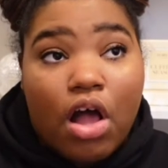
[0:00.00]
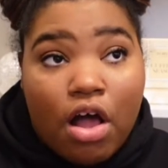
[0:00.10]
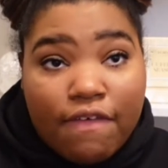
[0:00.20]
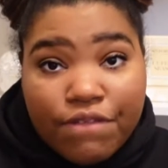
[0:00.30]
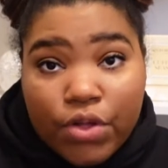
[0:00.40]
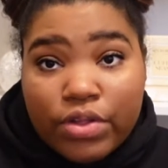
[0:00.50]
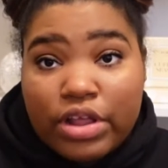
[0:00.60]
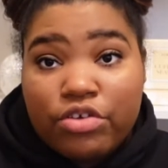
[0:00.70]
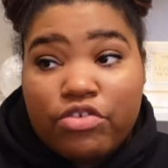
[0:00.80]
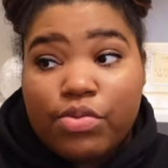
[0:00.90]
awful, and
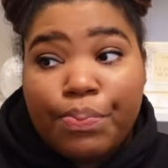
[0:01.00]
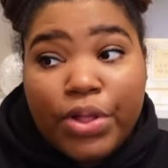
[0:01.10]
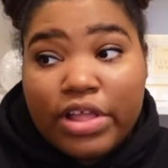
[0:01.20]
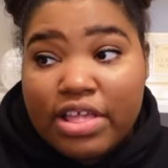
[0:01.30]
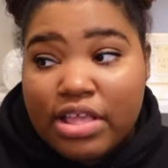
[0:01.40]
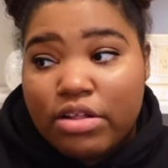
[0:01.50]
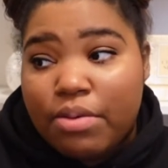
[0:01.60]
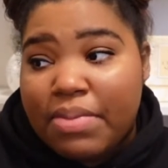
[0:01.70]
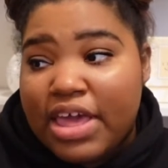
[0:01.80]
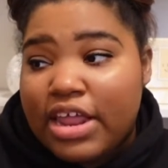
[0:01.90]
they're just bullies and
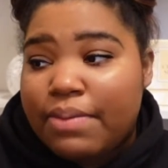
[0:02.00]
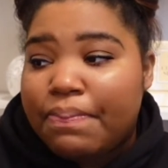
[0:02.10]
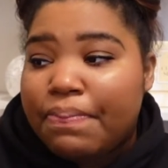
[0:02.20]
they're mean.